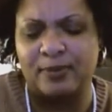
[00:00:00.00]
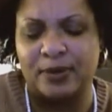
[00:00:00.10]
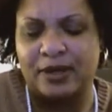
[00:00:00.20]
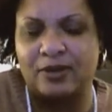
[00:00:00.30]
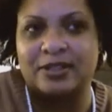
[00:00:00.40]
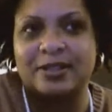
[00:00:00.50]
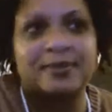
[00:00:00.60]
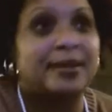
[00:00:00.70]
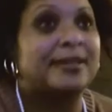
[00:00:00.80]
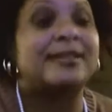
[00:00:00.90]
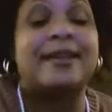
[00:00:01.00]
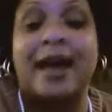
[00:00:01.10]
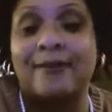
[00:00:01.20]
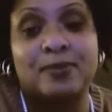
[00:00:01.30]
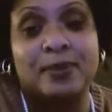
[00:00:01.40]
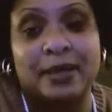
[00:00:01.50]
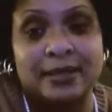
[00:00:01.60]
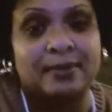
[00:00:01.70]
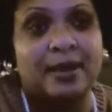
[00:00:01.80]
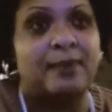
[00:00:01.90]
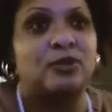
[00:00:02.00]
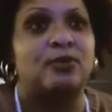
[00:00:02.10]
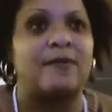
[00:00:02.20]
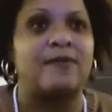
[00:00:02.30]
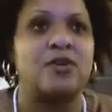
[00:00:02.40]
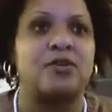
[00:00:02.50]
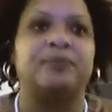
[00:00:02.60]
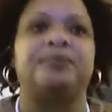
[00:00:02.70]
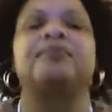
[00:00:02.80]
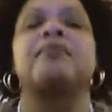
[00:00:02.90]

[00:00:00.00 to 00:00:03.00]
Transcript: put it on something else because God forbid something happens to my phone.